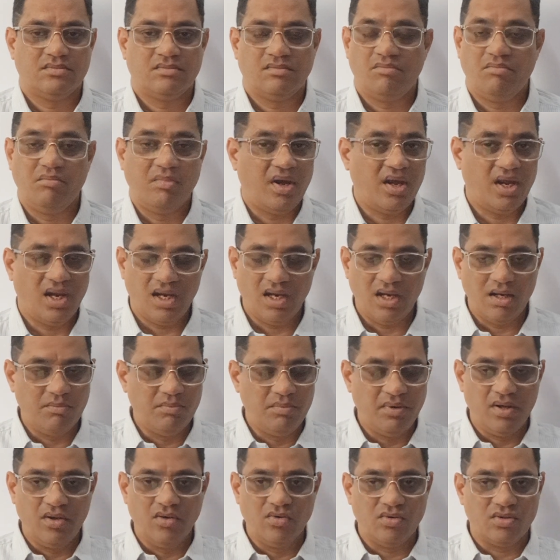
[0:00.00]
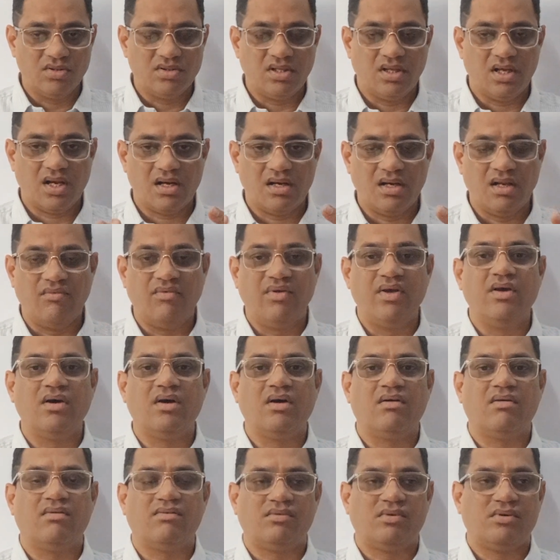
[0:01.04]
May it be, you know, they are living
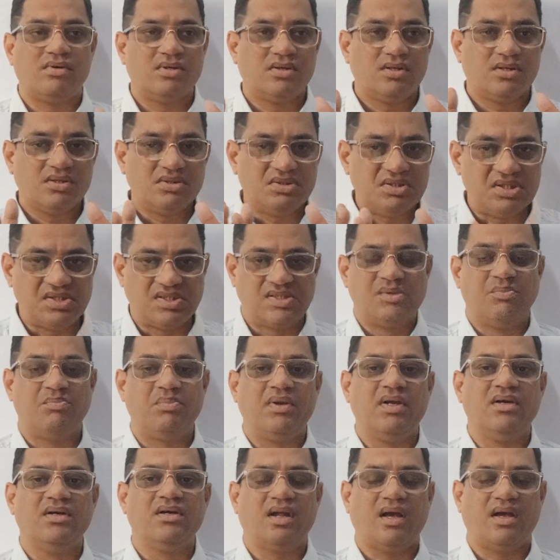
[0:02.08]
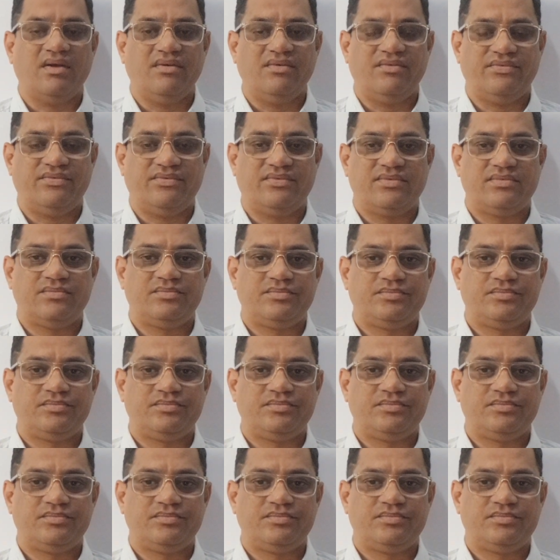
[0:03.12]
a disciplined life